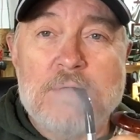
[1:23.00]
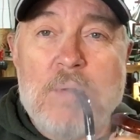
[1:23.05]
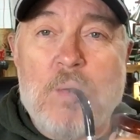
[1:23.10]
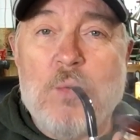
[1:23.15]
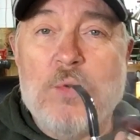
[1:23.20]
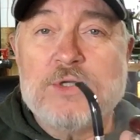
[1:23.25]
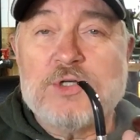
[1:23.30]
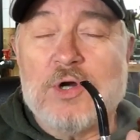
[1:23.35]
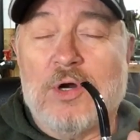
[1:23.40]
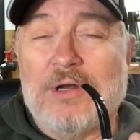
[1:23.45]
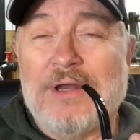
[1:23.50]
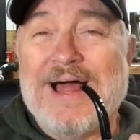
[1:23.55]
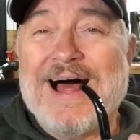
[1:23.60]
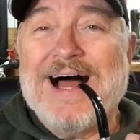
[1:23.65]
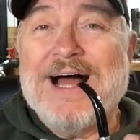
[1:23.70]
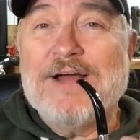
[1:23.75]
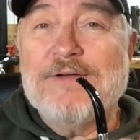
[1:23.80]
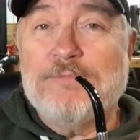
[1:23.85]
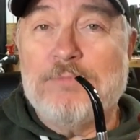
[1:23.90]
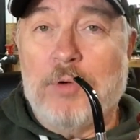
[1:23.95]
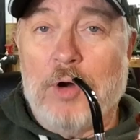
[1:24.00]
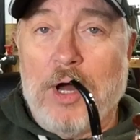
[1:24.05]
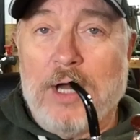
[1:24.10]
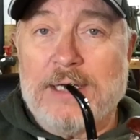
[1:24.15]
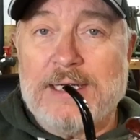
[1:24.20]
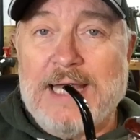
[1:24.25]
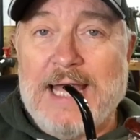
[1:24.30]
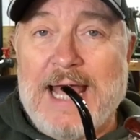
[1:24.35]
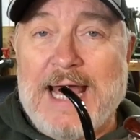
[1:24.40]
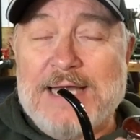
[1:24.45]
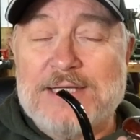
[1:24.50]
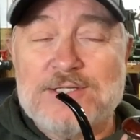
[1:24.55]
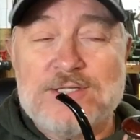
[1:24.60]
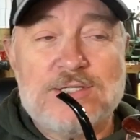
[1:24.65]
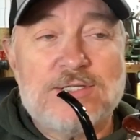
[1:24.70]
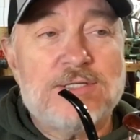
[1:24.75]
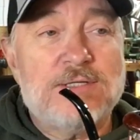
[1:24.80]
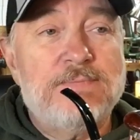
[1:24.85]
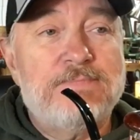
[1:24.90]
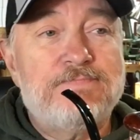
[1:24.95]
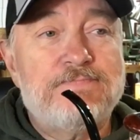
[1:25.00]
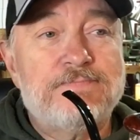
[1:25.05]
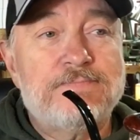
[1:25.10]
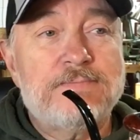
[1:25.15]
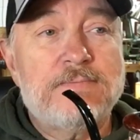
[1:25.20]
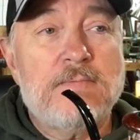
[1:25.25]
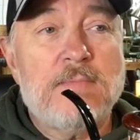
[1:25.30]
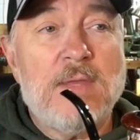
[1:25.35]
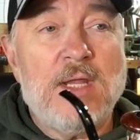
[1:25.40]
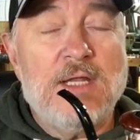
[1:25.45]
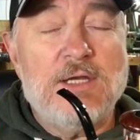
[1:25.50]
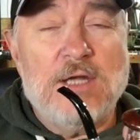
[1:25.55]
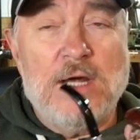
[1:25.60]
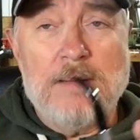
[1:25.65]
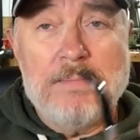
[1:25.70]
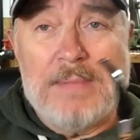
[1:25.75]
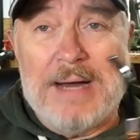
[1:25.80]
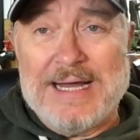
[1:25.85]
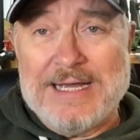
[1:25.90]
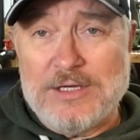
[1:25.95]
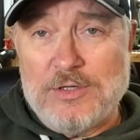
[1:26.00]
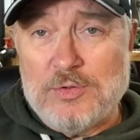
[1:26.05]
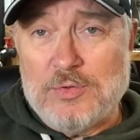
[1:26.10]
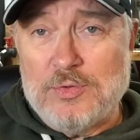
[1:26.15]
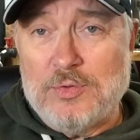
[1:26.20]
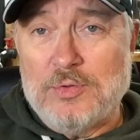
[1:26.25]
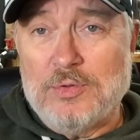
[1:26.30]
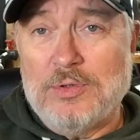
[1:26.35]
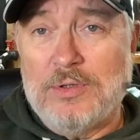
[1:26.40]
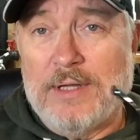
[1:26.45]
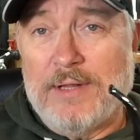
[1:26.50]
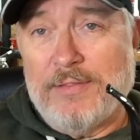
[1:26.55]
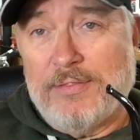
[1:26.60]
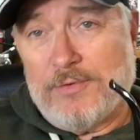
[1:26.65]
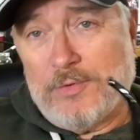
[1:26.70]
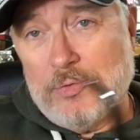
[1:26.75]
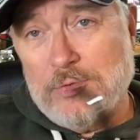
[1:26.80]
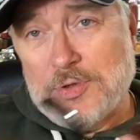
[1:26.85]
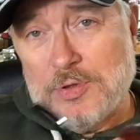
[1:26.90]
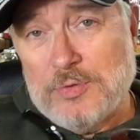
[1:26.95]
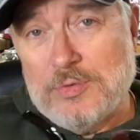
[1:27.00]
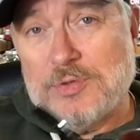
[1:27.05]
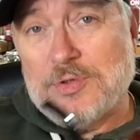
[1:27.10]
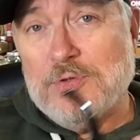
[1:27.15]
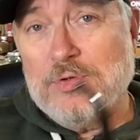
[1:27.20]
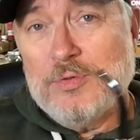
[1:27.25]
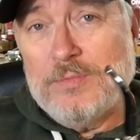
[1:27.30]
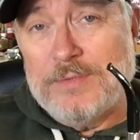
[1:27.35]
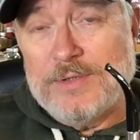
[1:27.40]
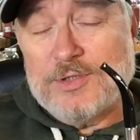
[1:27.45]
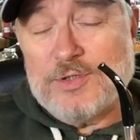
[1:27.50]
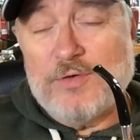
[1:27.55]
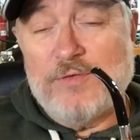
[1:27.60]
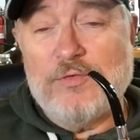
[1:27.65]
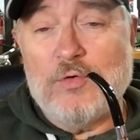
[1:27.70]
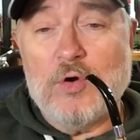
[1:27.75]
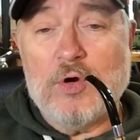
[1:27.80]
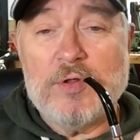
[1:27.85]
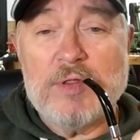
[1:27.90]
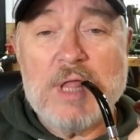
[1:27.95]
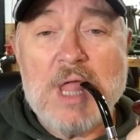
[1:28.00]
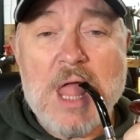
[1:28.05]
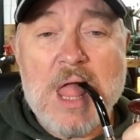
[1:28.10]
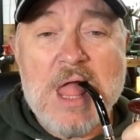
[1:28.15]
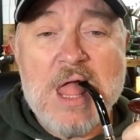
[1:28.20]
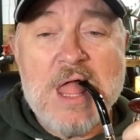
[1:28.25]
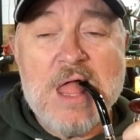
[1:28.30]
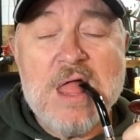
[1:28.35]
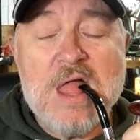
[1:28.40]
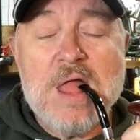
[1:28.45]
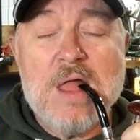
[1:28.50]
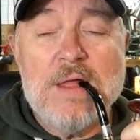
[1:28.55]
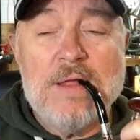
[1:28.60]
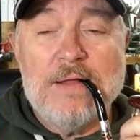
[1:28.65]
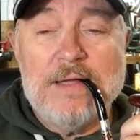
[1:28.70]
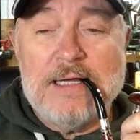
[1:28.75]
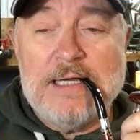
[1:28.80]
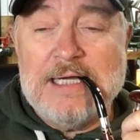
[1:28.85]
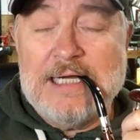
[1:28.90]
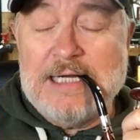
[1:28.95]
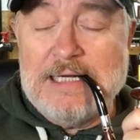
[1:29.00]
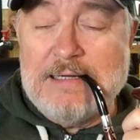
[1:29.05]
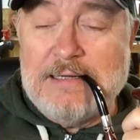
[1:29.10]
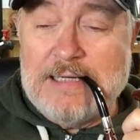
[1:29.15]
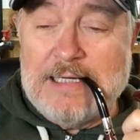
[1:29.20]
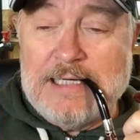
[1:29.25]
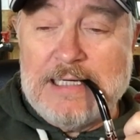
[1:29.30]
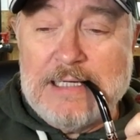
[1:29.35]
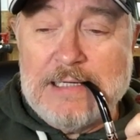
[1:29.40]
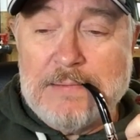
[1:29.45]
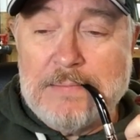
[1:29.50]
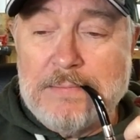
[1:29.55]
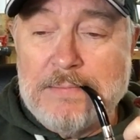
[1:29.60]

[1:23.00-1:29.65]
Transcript: which are live broadcasts done by Google and through YouTube and so forth. And uh,